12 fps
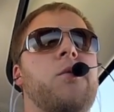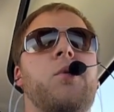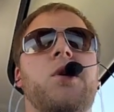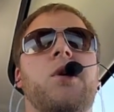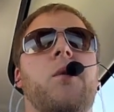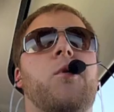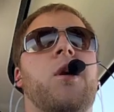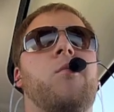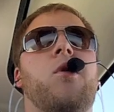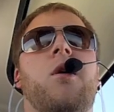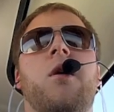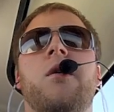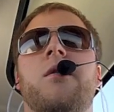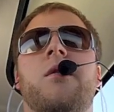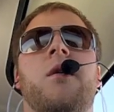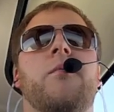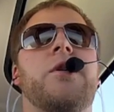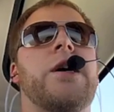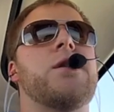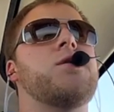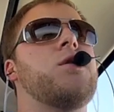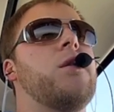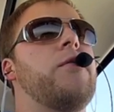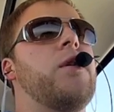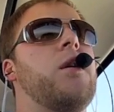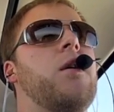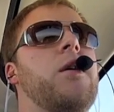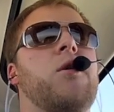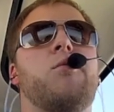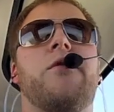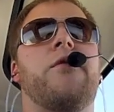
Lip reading: put it up on our blog, attach it to the video. That would be